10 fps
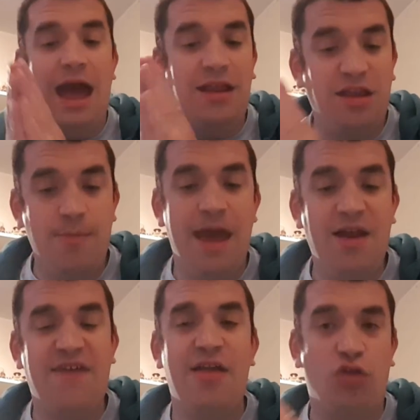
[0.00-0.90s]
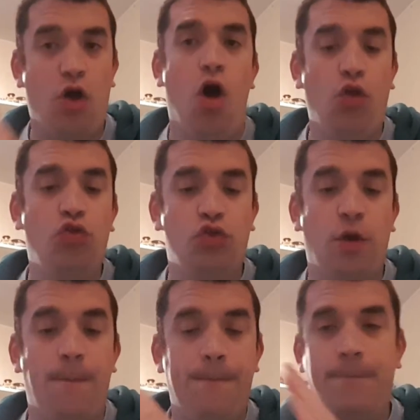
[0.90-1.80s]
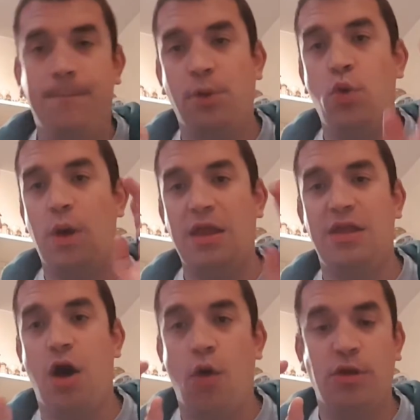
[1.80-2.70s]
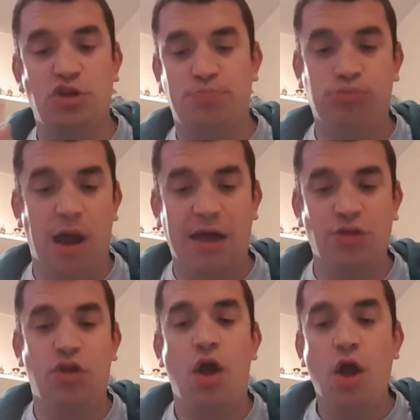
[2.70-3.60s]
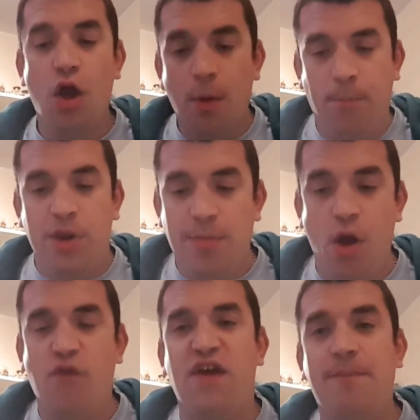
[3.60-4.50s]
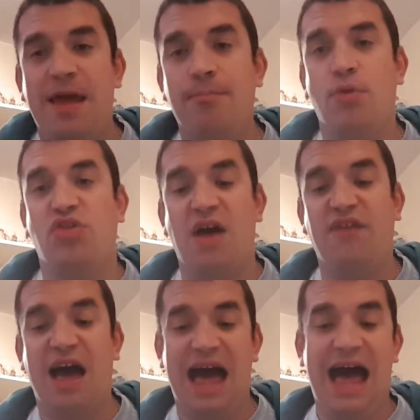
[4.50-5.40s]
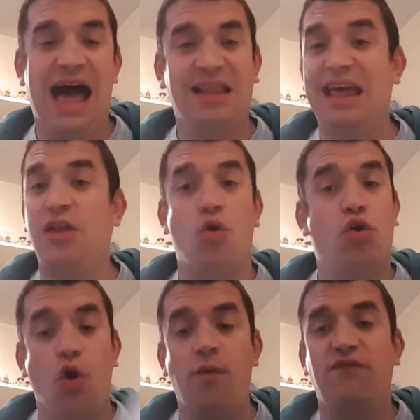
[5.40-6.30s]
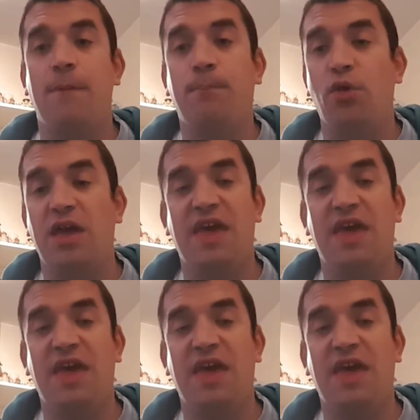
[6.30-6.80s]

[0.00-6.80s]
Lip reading: And in the main event, on the blue and orange brand, Buddy Murphy beat Mustafa Ali, so going for Buddy